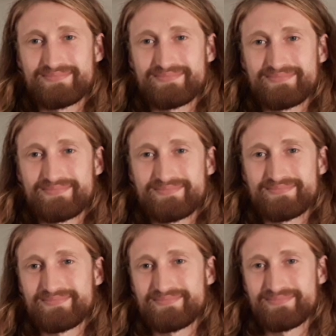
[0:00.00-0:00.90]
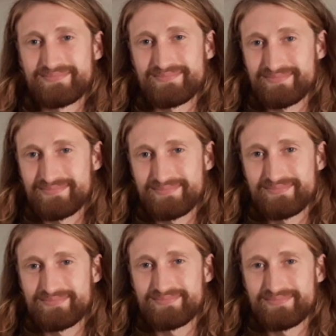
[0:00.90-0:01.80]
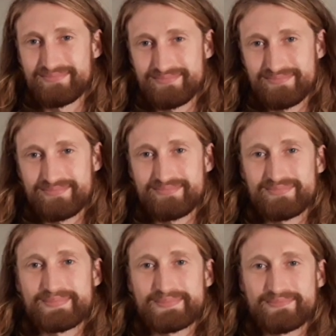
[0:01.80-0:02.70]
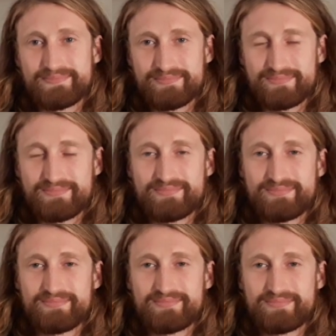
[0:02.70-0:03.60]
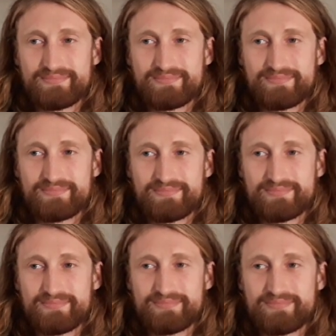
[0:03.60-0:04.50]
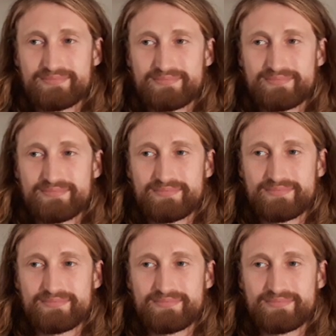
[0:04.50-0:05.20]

(silent)